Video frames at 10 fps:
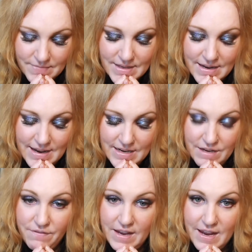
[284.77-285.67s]
and
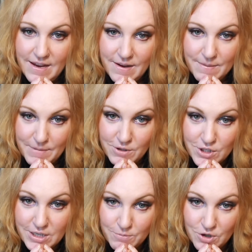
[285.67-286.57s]
if a
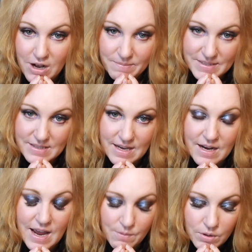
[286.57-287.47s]
Mothership drops,
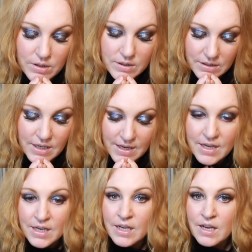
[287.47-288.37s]
that
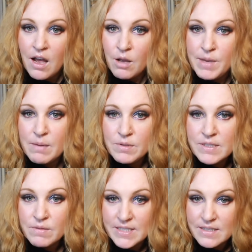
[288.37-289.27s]
I'll be able
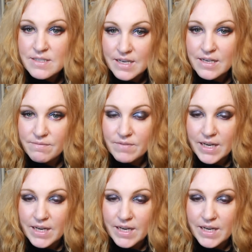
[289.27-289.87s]
to resist it.